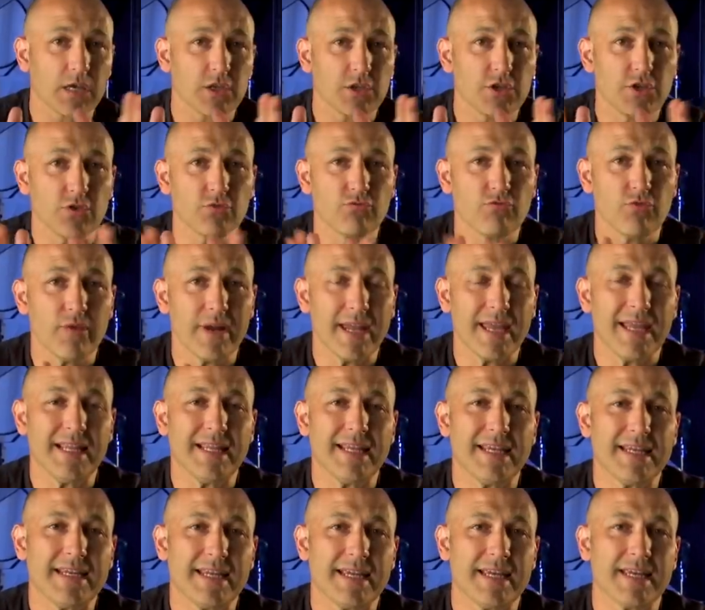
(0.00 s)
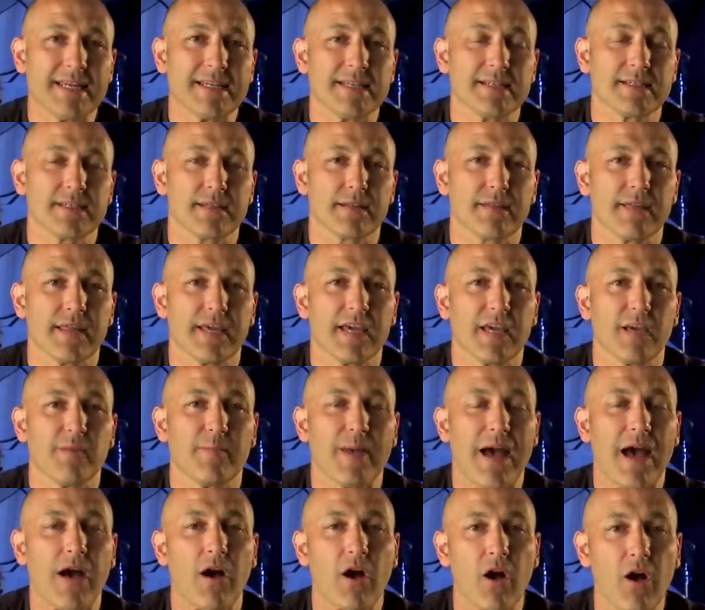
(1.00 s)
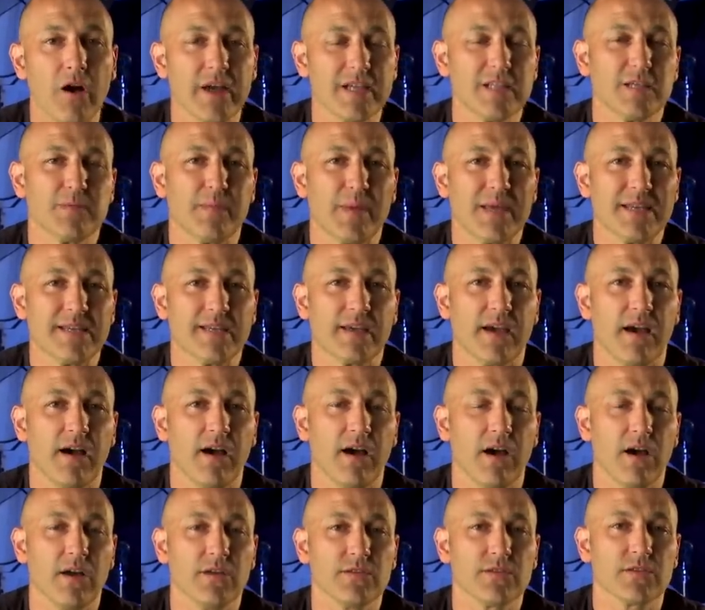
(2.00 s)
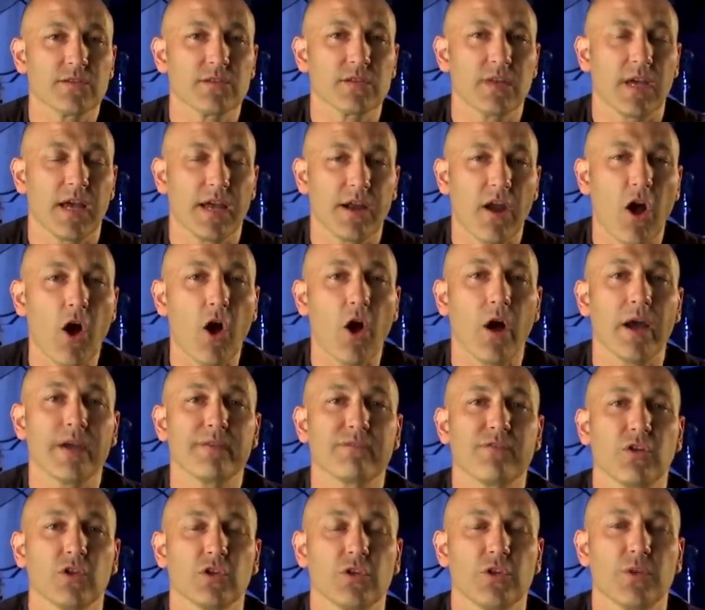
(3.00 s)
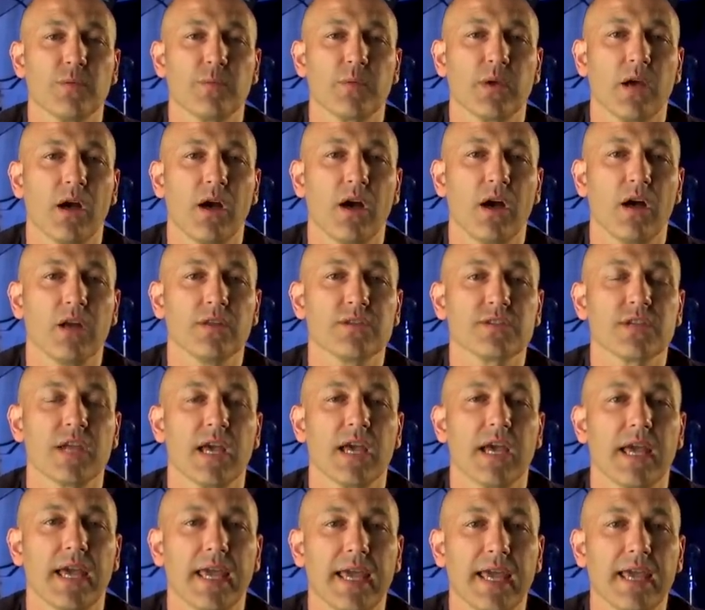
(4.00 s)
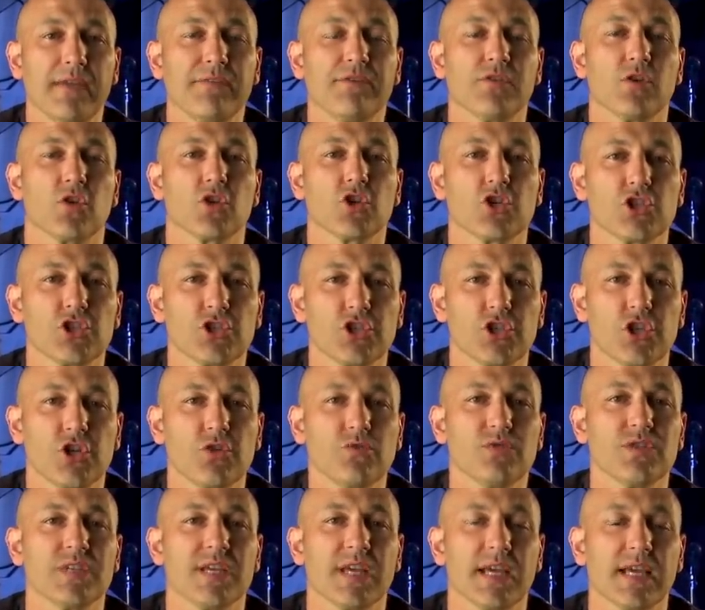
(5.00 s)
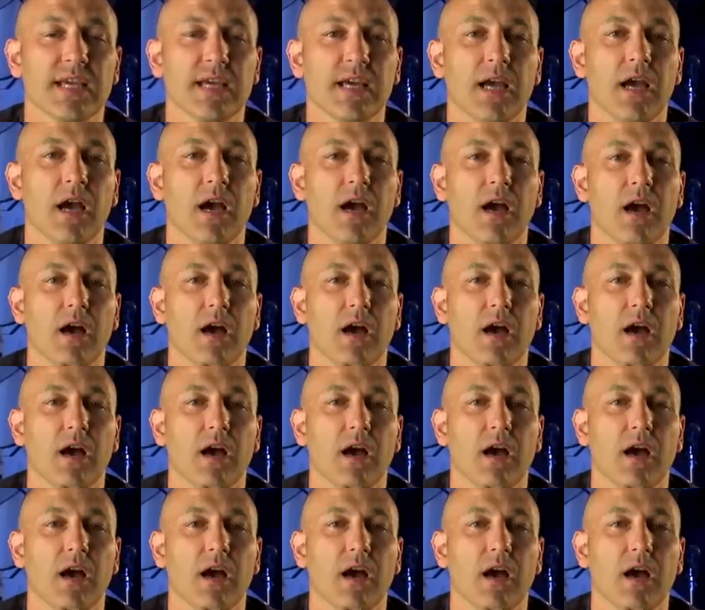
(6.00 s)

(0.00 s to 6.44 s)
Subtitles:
you really need to think about high-speed cards and high-volume cards if you're shooting